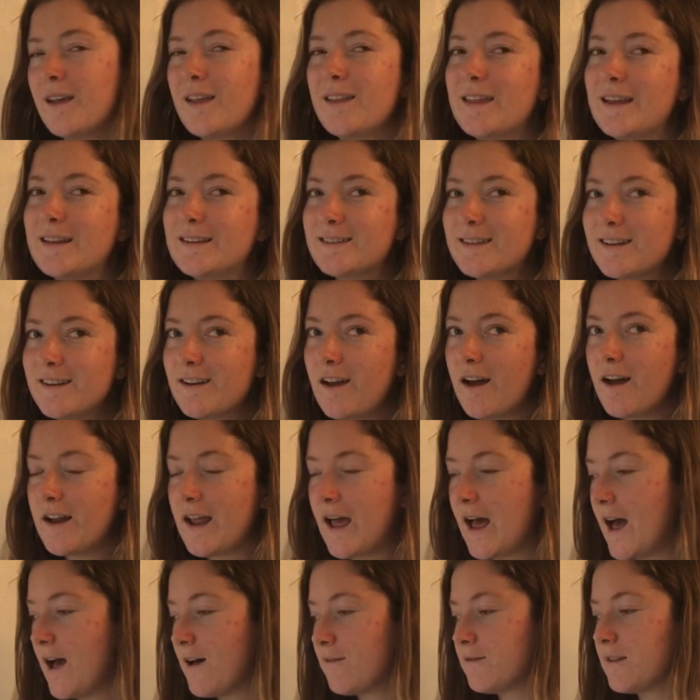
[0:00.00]
They did not
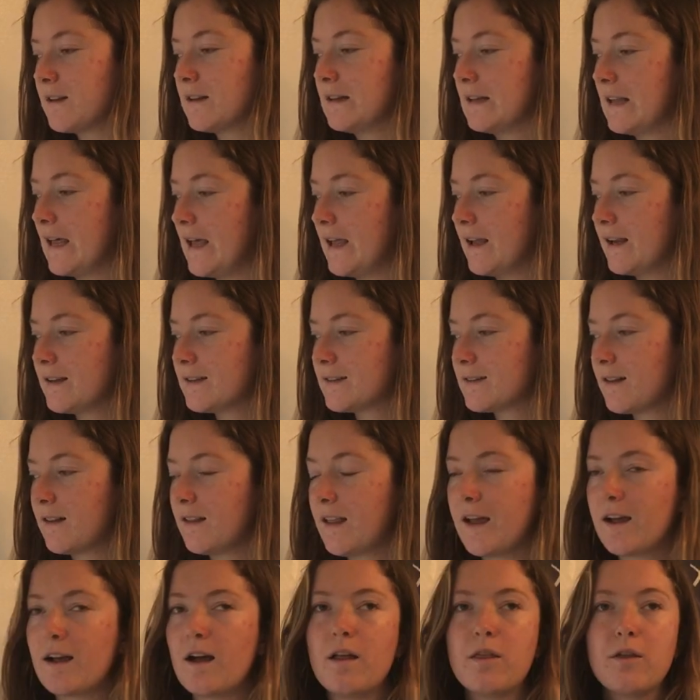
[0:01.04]
have legs
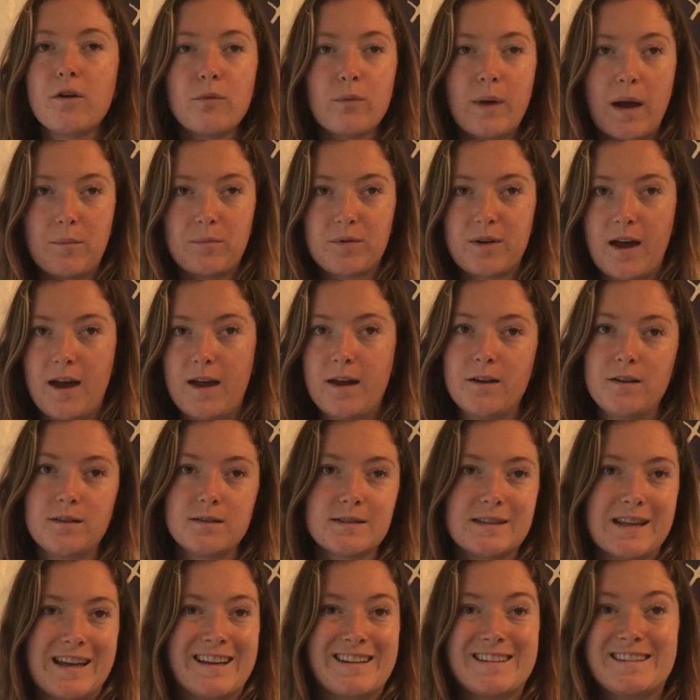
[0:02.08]
like other reptiles,
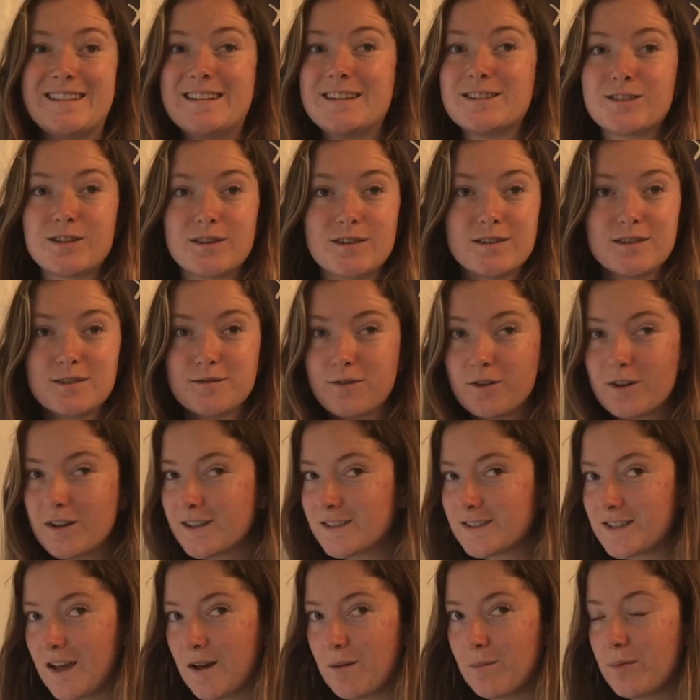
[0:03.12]
like lizards, for
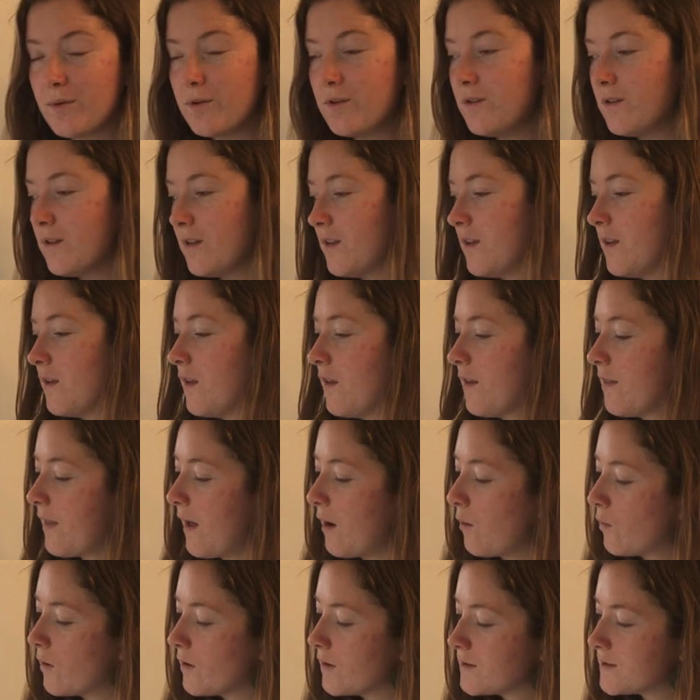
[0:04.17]
example,
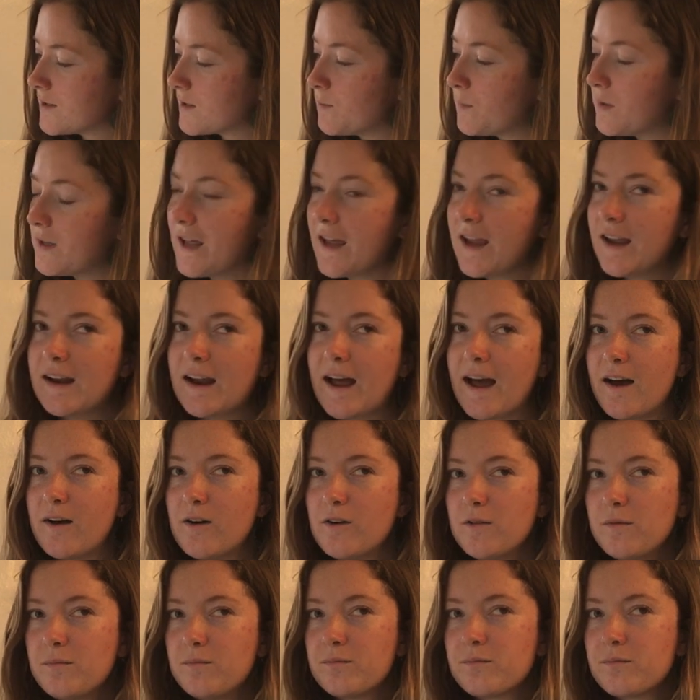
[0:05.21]
that were splayed
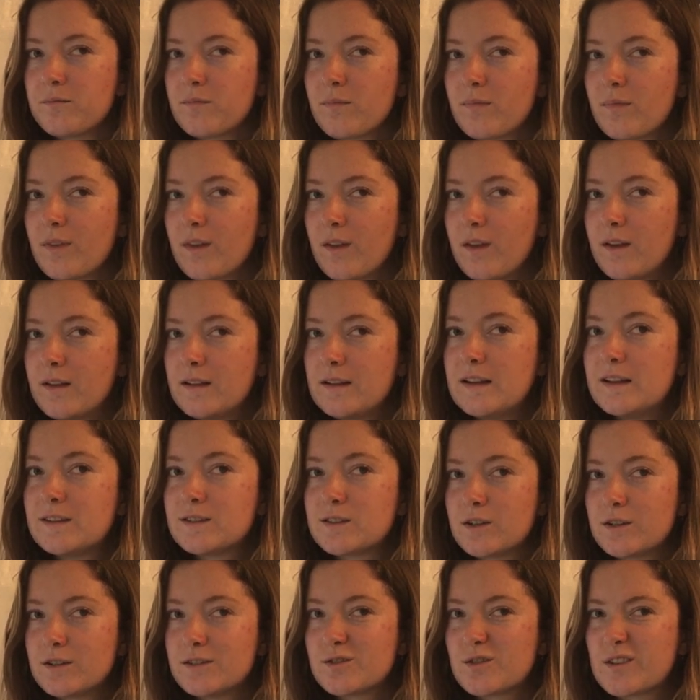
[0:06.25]
out.
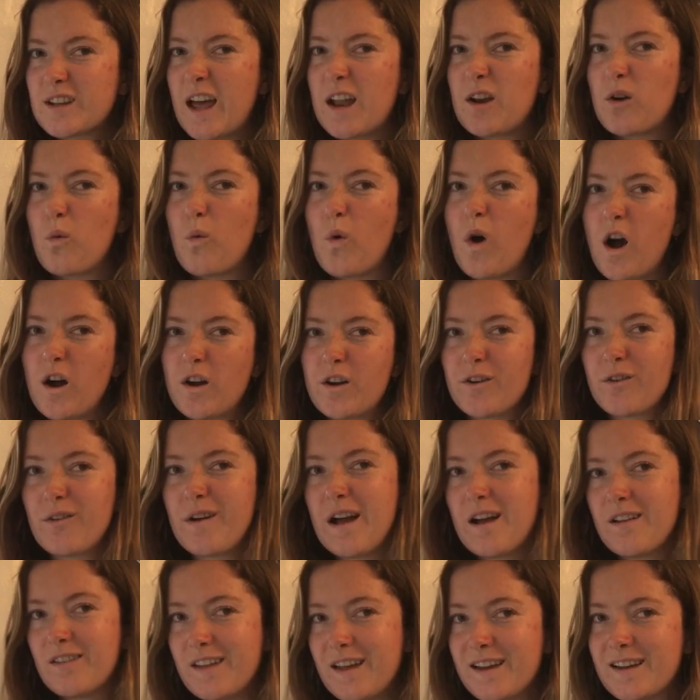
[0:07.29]
Lizards kind of walk
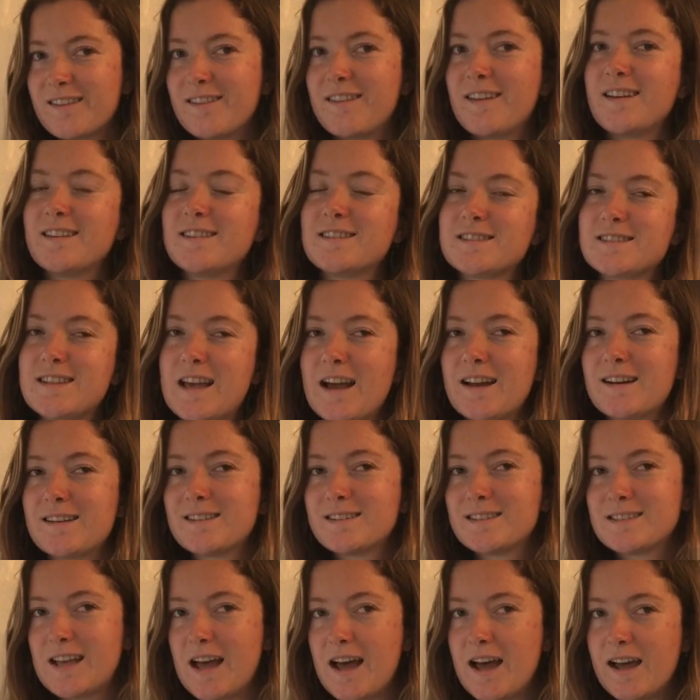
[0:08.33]
around like this, side to
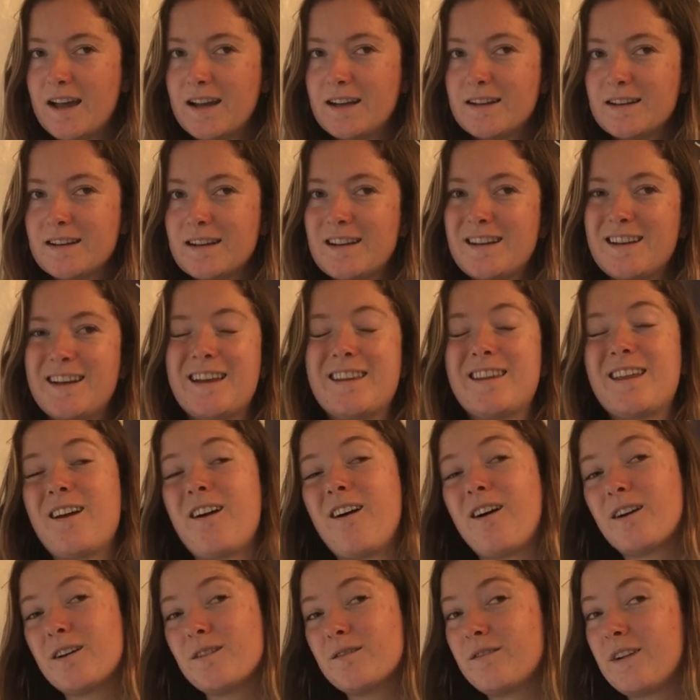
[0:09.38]
side, and they
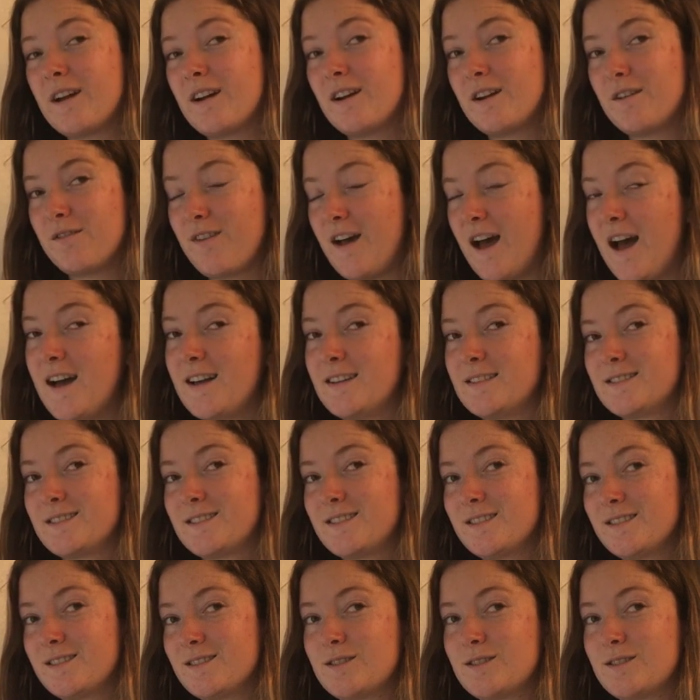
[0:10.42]
aren't very fast.